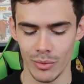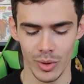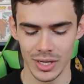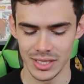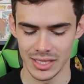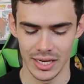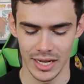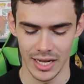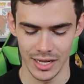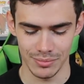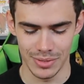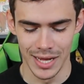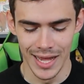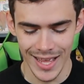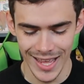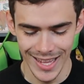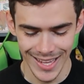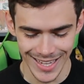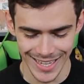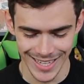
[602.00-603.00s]
it wasn't
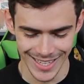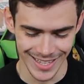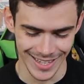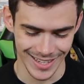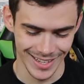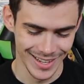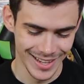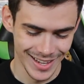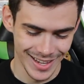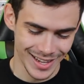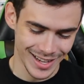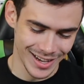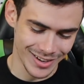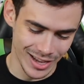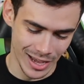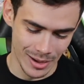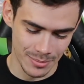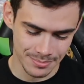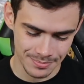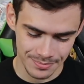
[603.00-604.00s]
it.
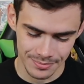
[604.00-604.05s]
Okay.